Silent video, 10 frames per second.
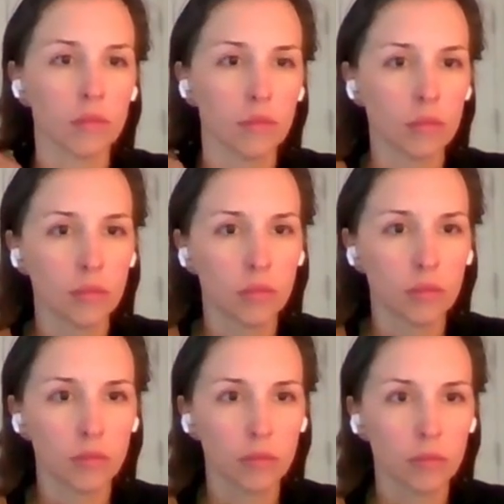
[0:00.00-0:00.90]

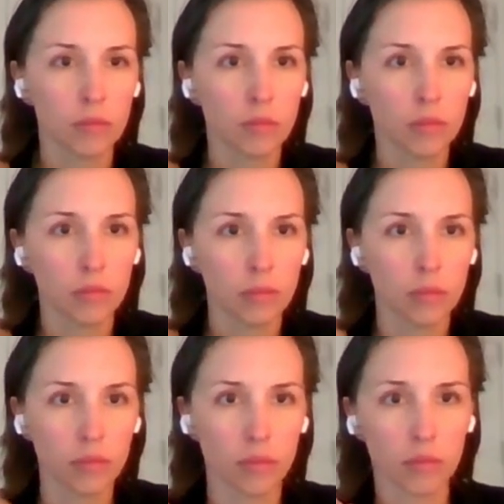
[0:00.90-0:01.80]

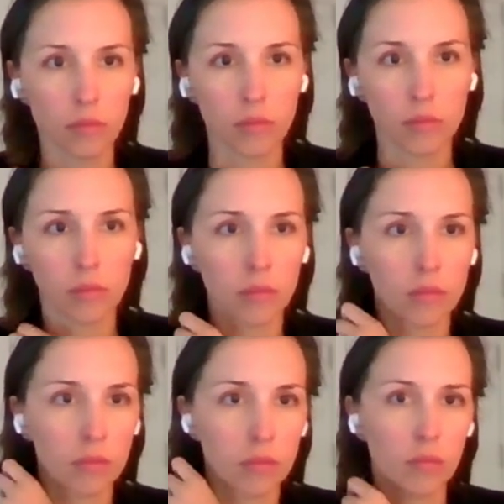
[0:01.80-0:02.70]

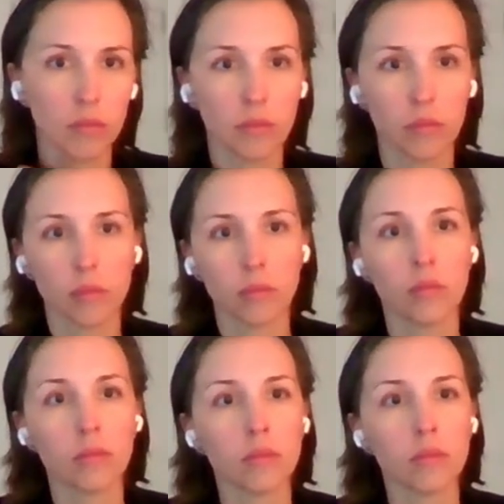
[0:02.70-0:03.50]
The person shown says nothing.